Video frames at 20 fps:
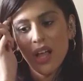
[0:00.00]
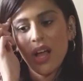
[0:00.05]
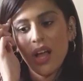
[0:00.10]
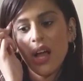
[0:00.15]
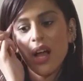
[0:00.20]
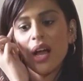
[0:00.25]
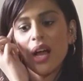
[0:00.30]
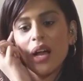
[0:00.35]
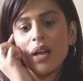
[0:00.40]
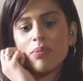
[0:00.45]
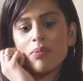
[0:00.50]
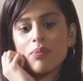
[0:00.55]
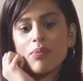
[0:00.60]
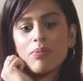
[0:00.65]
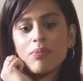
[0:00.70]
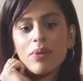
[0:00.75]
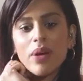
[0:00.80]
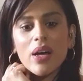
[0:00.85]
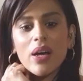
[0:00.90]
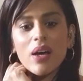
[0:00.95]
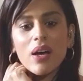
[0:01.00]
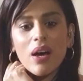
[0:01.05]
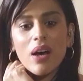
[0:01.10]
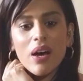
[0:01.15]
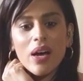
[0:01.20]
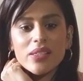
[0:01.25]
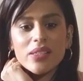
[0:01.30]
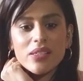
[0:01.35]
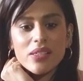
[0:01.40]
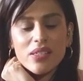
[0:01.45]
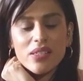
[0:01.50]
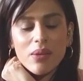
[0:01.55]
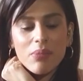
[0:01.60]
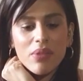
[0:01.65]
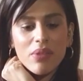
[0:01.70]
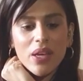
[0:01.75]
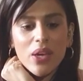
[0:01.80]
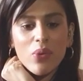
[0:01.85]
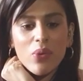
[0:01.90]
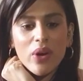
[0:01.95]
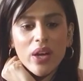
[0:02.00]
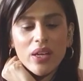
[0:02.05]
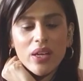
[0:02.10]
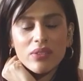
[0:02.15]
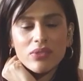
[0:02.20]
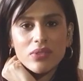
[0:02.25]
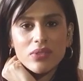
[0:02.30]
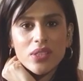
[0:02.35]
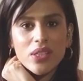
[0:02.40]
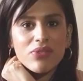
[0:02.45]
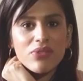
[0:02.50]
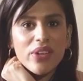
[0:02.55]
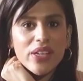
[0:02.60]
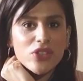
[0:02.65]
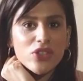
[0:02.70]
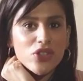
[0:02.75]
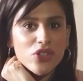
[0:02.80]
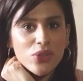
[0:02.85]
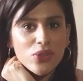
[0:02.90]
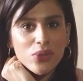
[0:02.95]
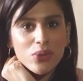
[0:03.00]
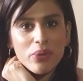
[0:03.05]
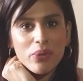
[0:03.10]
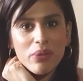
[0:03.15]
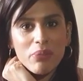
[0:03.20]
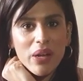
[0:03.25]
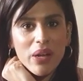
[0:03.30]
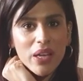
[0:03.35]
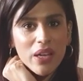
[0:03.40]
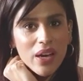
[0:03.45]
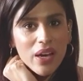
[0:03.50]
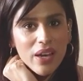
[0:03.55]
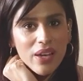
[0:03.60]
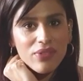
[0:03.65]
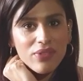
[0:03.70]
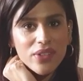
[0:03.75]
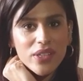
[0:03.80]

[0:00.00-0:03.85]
But I did something quite unconventional with my life,